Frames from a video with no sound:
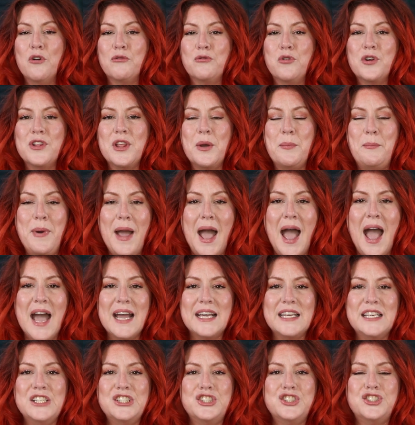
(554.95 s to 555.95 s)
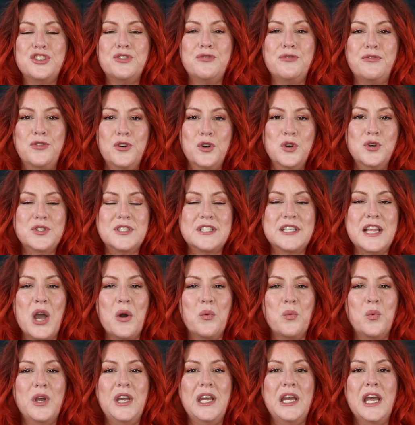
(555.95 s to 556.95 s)
for the packaged foods
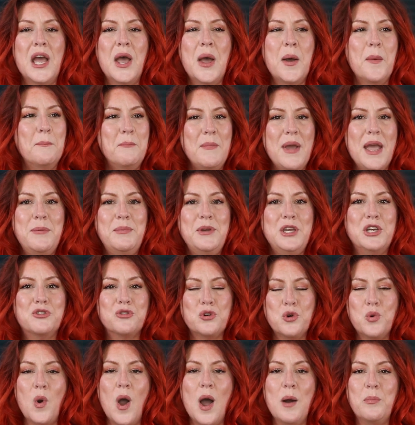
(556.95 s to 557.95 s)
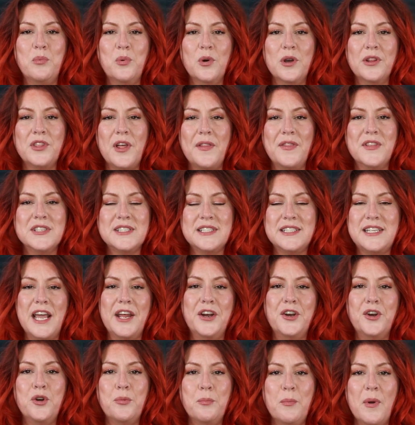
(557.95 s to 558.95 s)
that we maybe grew up with on the
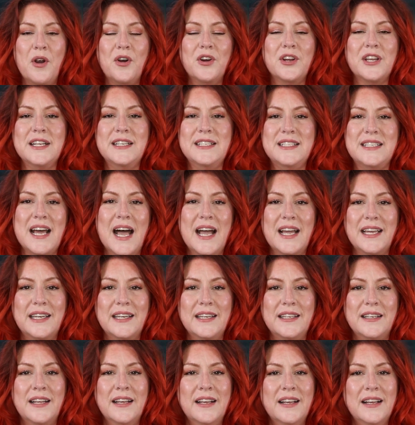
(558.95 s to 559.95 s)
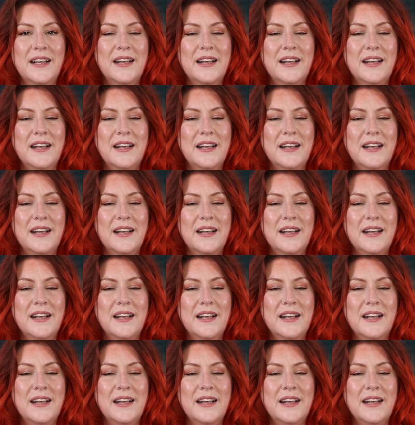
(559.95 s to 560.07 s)
standard American diet.